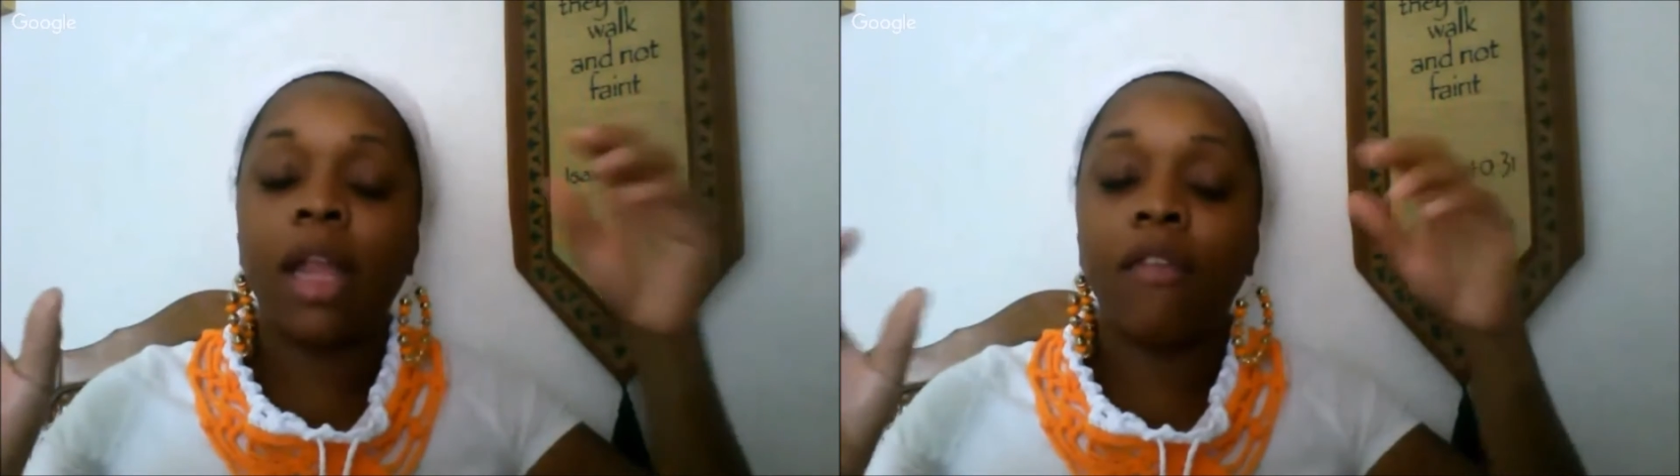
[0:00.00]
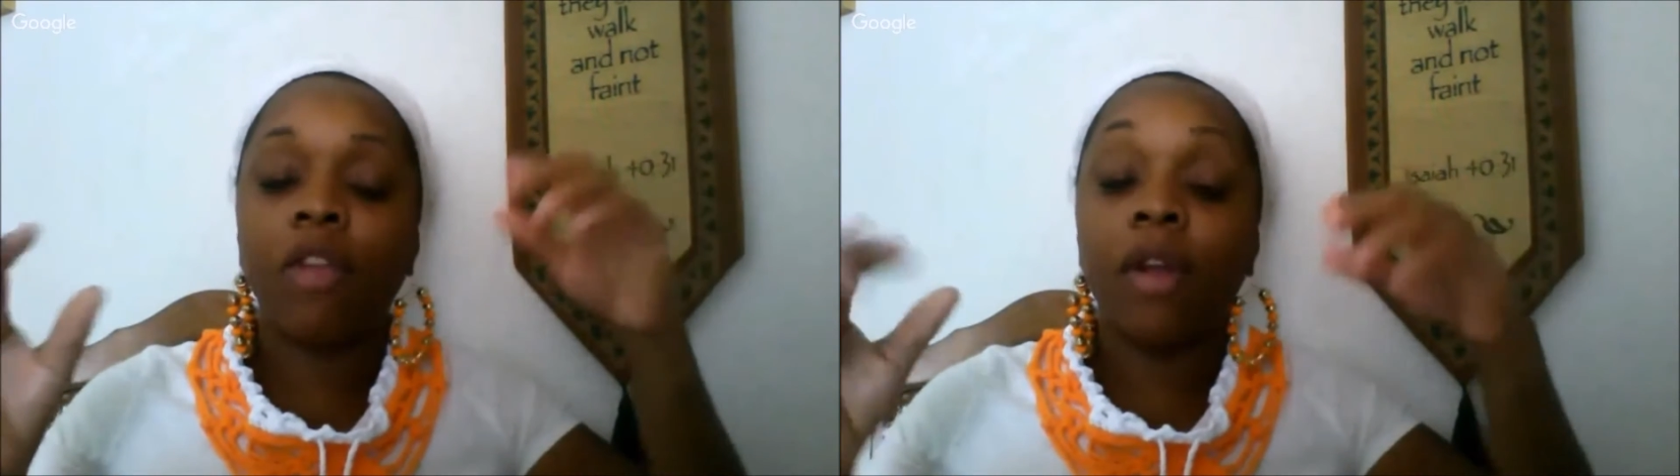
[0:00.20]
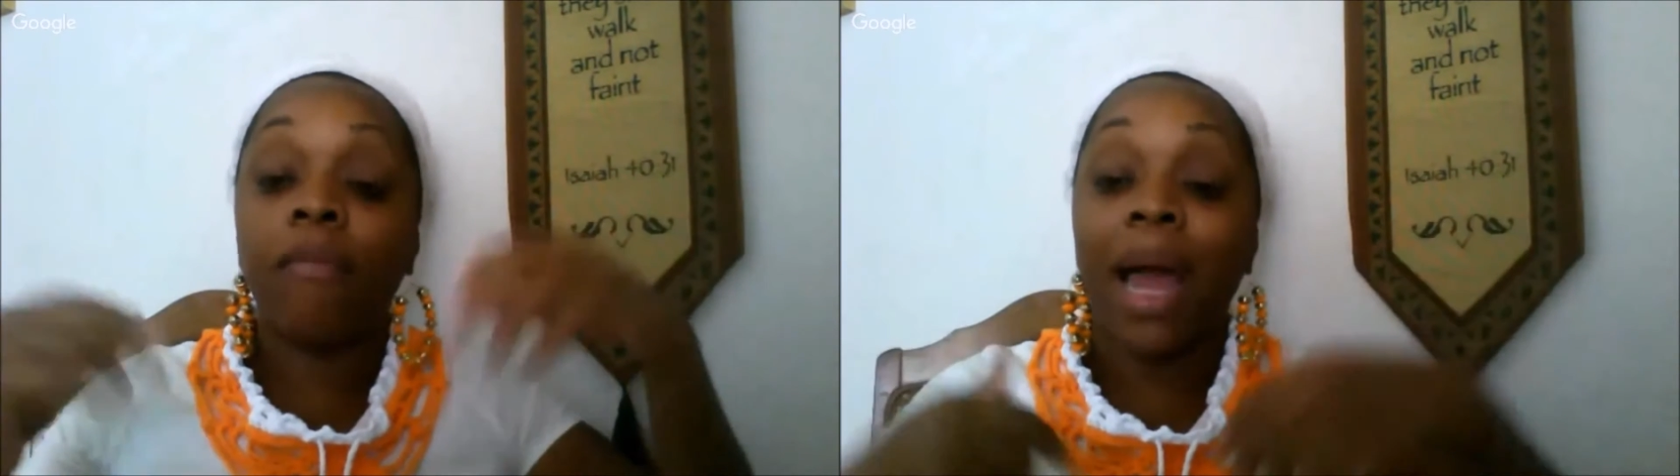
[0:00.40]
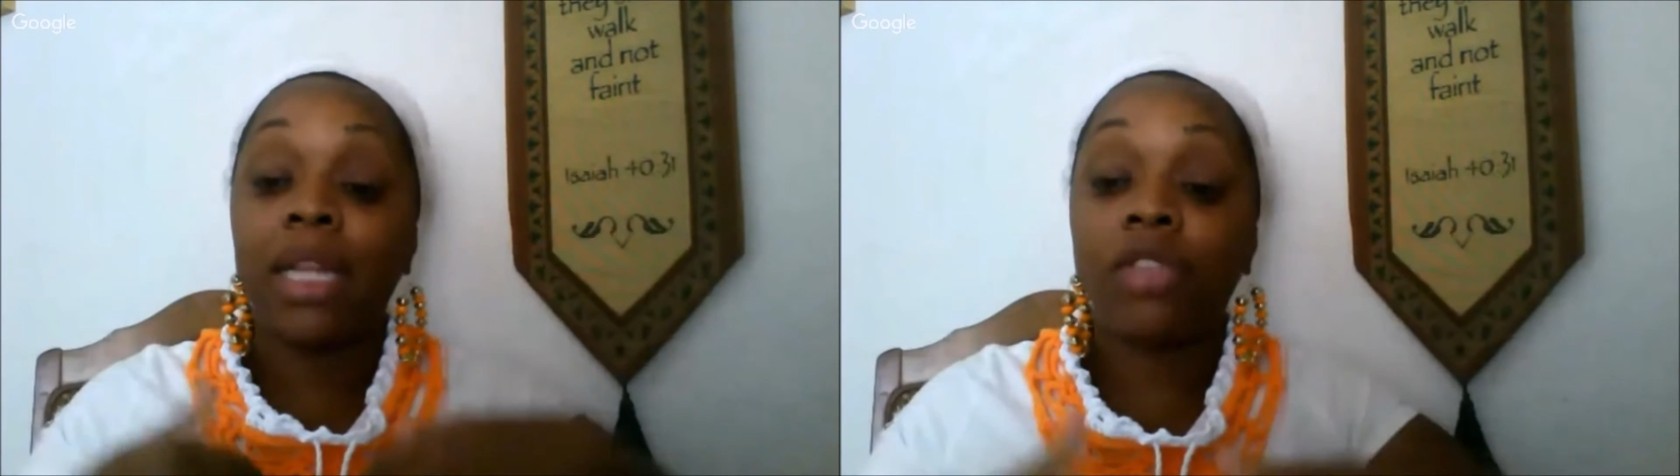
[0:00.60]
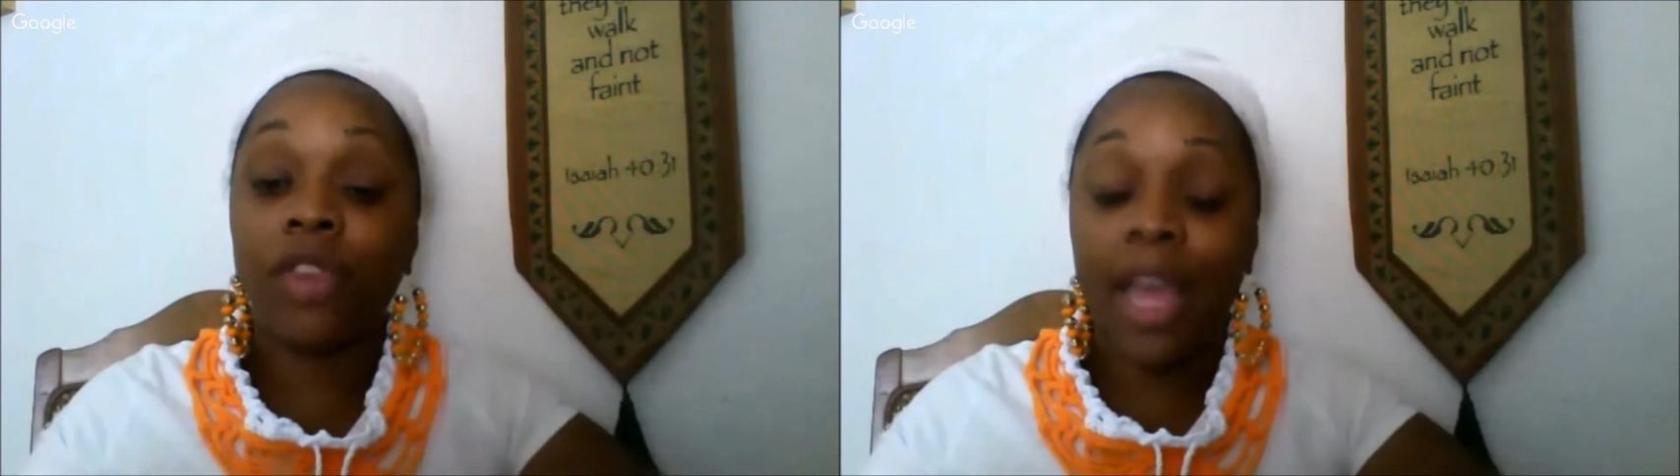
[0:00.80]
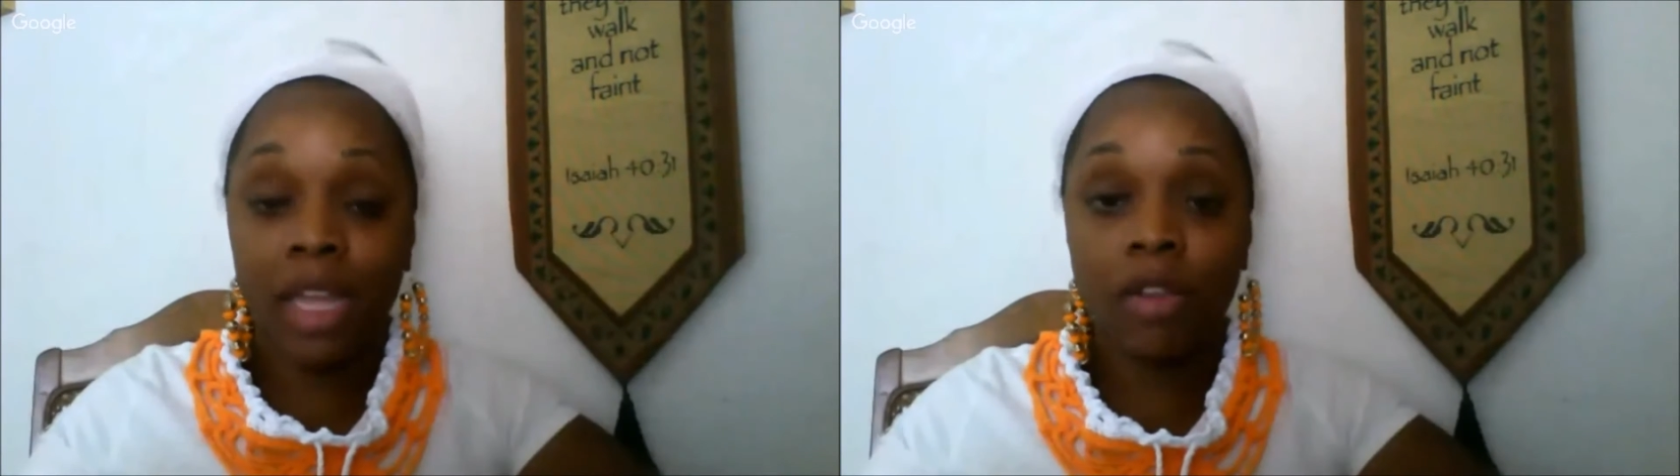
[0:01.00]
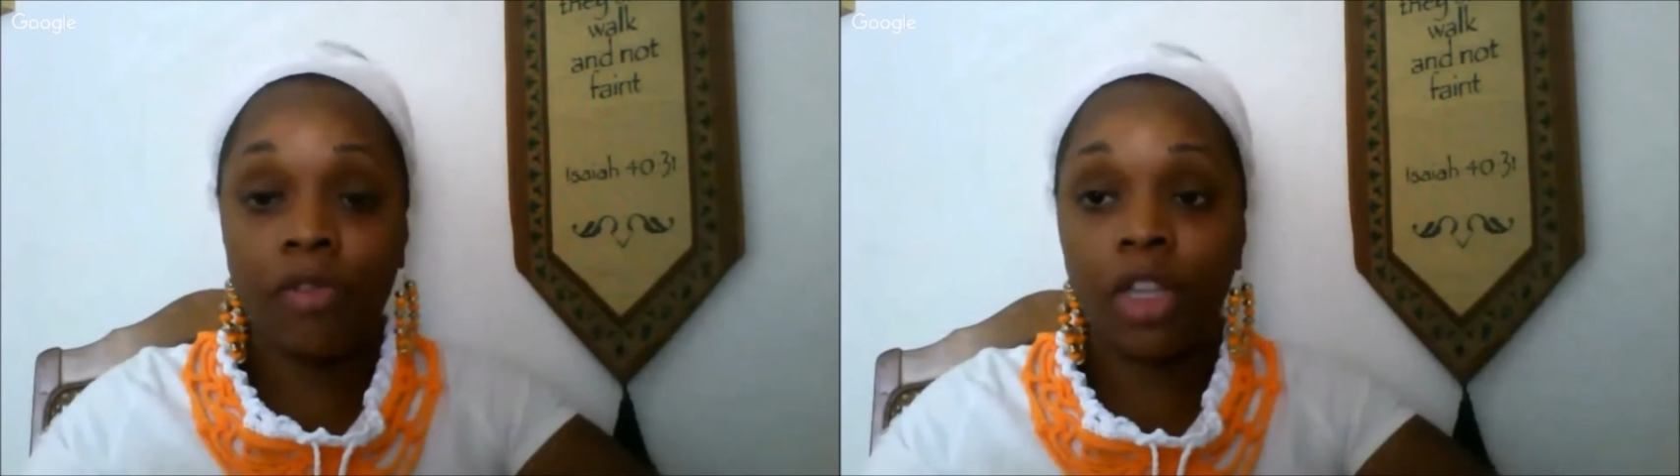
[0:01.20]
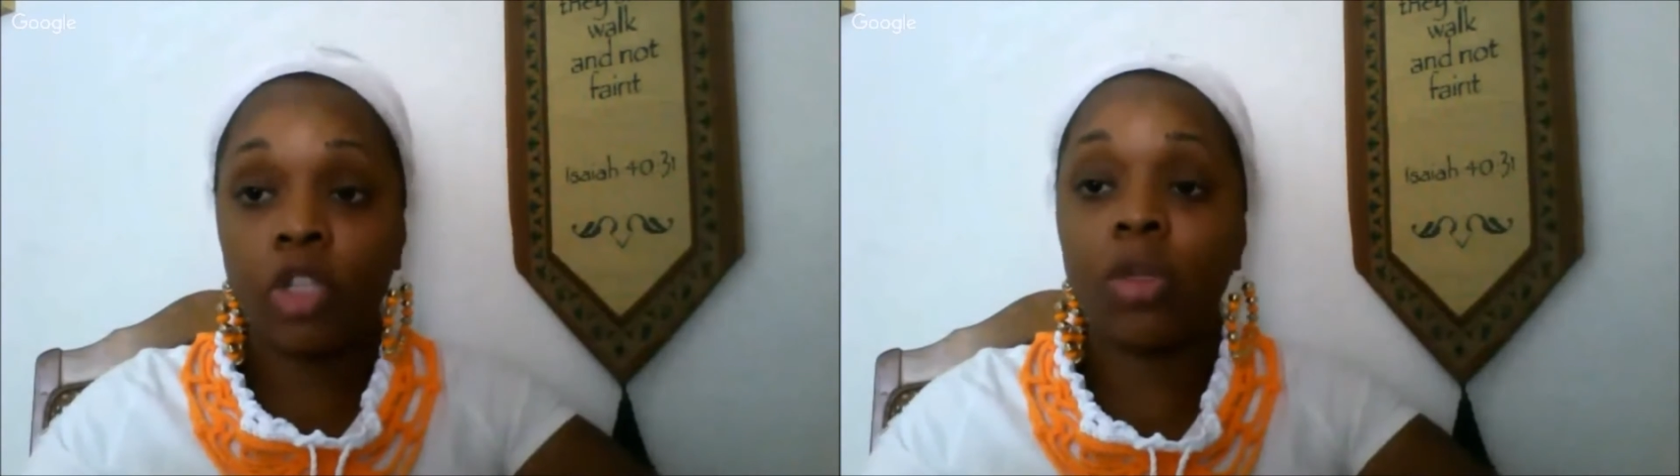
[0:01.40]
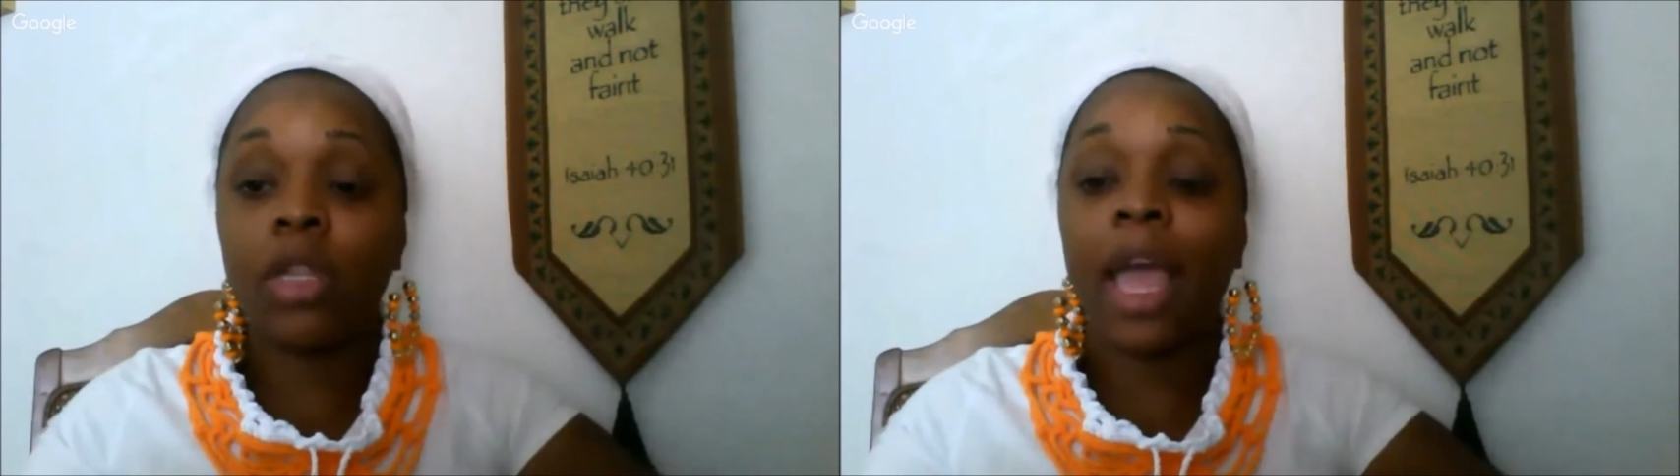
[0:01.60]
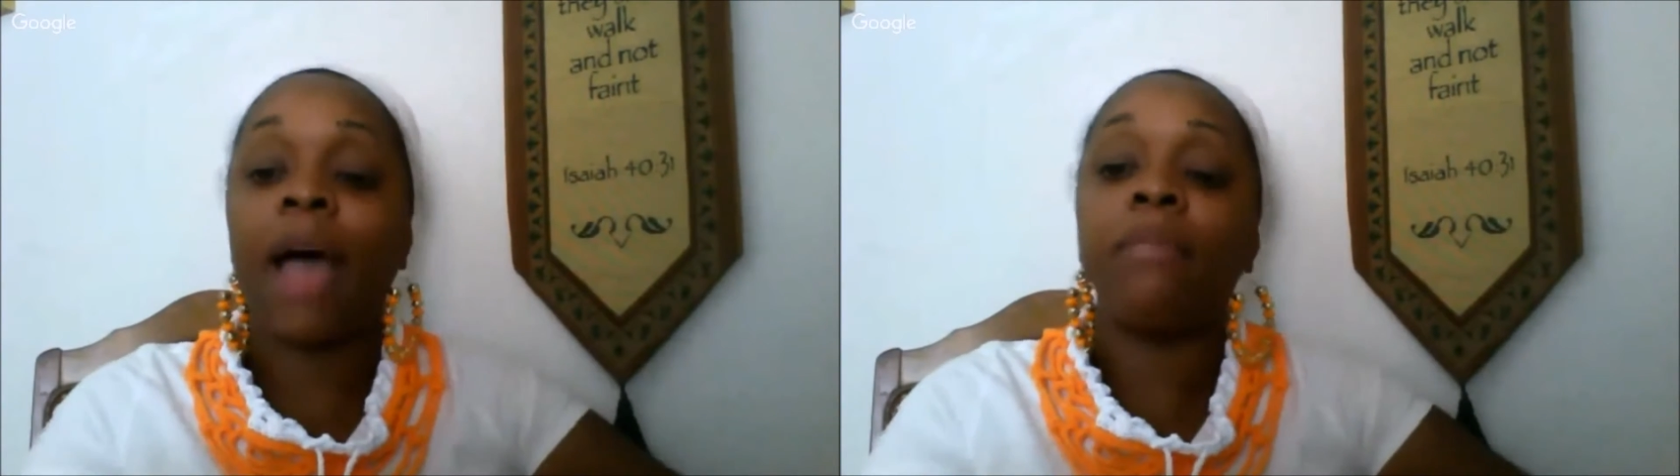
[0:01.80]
a level of balance for that individual,